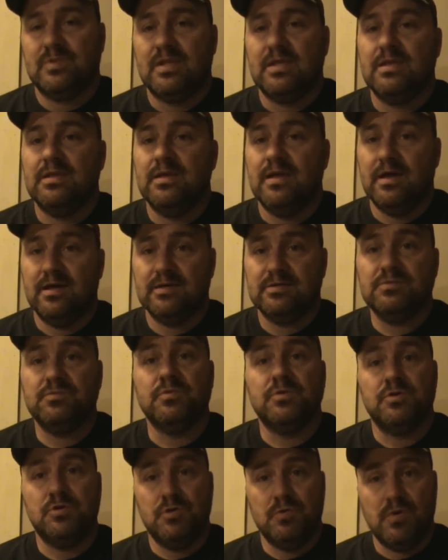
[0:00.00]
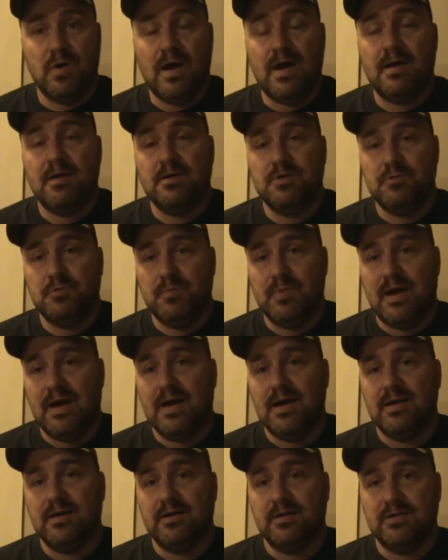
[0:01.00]
Yes, when you buy
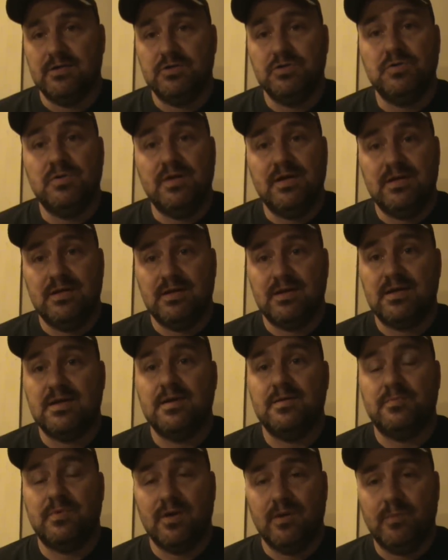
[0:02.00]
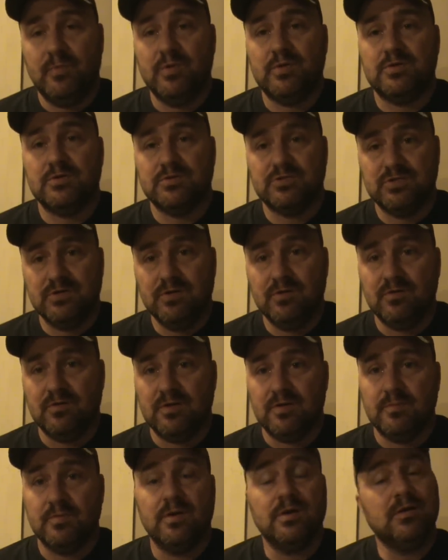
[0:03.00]
a gun, you need to keep up with your serial
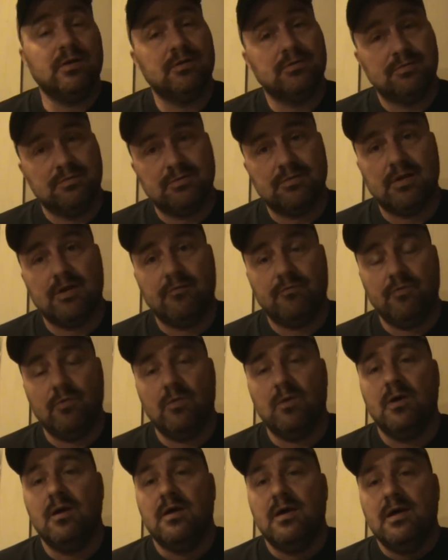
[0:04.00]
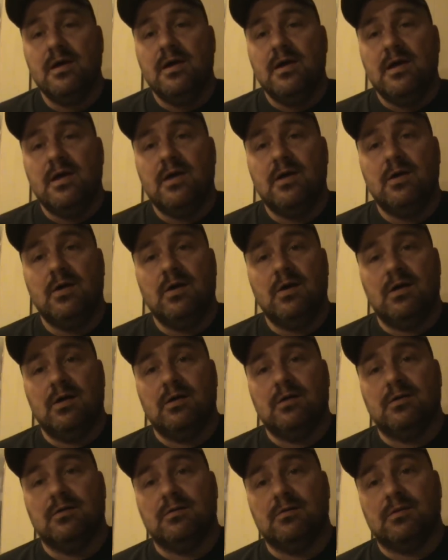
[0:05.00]
number. Therefore,
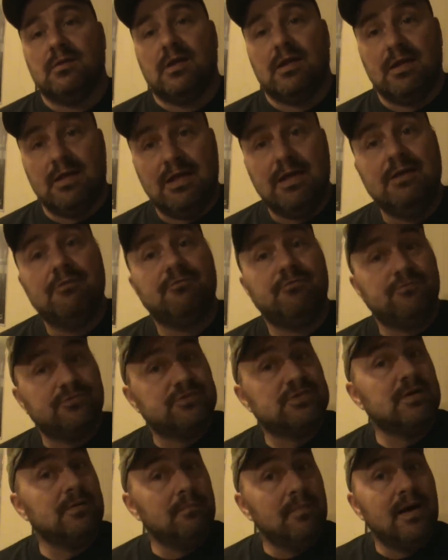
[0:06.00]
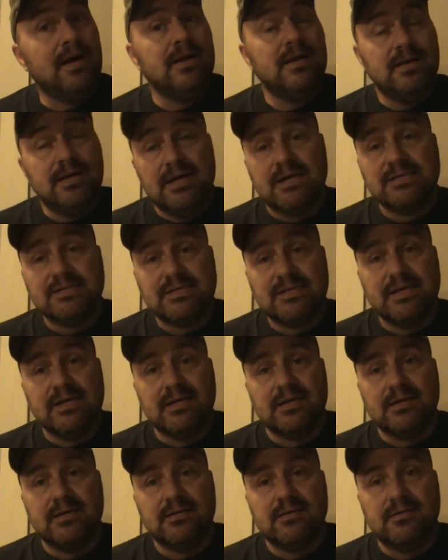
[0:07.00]
if somebody does
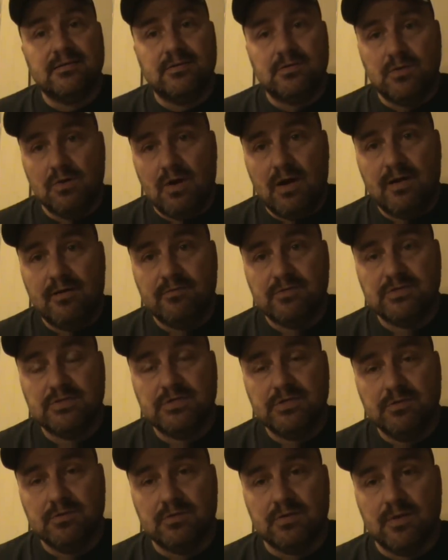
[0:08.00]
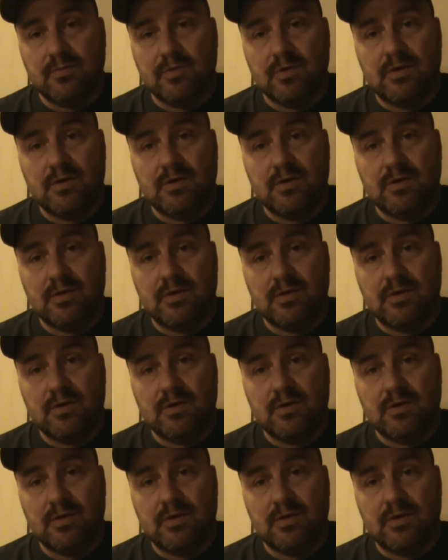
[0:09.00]
steal it, you'll have a serial number.